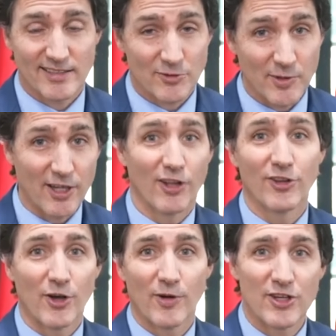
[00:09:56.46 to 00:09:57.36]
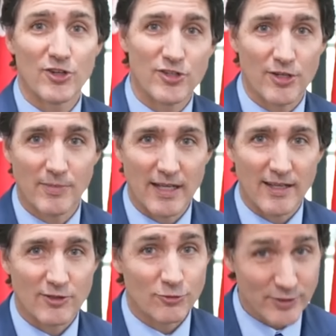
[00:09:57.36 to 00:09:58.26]
as we all know on YouTube,
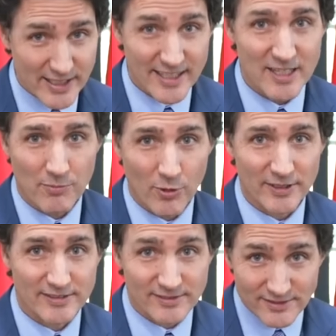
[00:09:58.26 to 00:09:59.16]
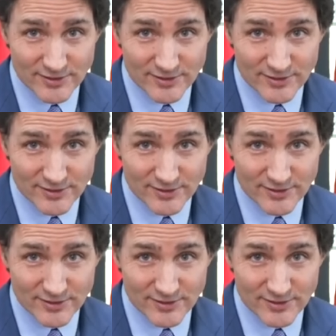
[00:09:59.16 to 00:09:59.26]
really important,